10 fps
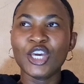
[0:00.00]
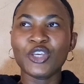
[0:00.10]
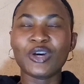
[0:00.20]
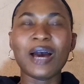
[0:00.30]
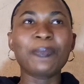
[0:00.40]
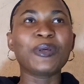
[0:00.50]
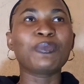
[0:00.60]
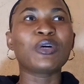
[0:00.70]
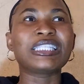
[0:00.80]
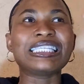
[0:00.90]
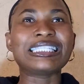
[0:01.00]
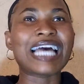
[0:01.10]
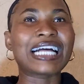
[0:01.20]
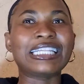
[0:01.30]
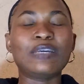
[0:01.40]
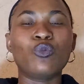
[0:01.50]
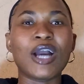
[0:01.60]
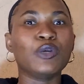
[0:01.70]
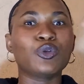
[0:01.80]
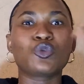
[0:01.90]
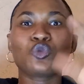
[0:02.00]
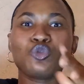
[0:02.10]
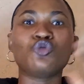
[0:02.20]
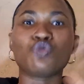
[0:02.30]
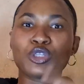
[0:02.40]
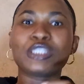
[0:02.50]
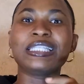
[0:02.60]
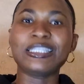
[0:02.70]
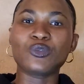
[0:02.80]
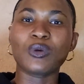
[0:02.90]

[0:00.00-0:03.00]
You can't pinpoint exactly why you're so drawn to these